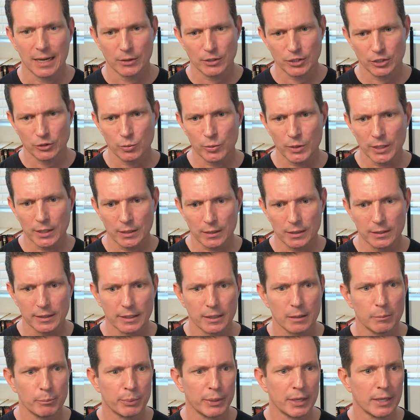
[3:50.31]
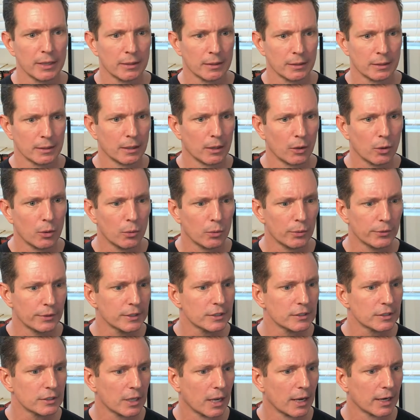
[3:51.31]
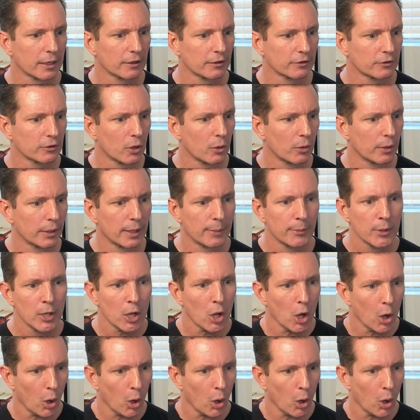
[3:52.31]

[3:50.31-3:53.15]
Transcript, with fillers: I just want to click a button and oh, this stock is going up.